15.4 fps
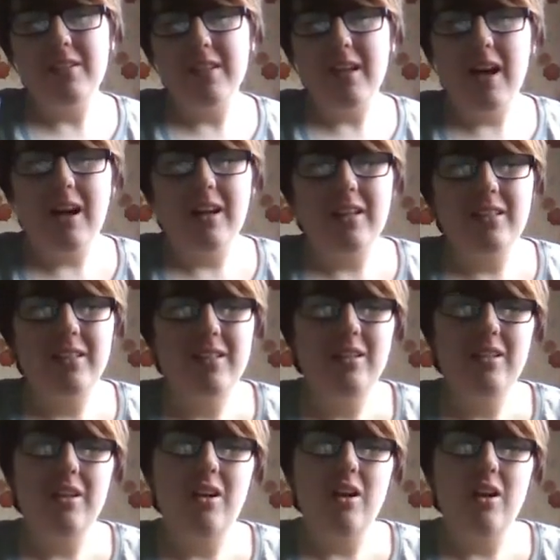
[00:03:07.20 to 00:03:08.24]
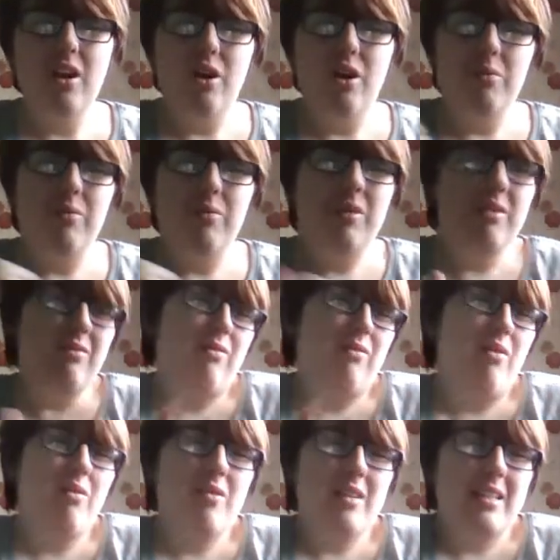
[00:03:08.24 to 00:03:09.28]
of the character, we'll have
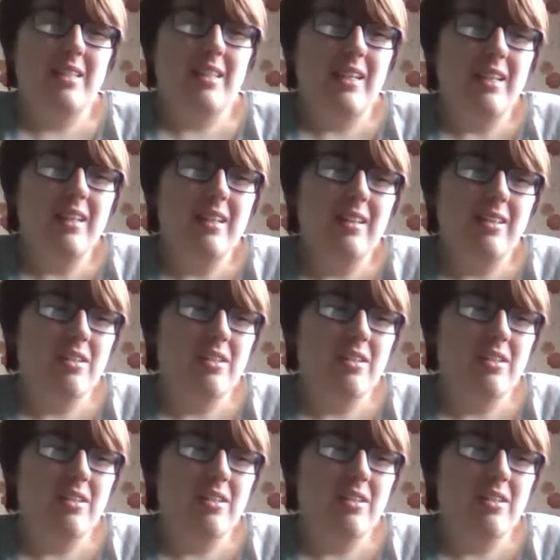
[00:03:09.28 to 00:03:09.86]
already seen it,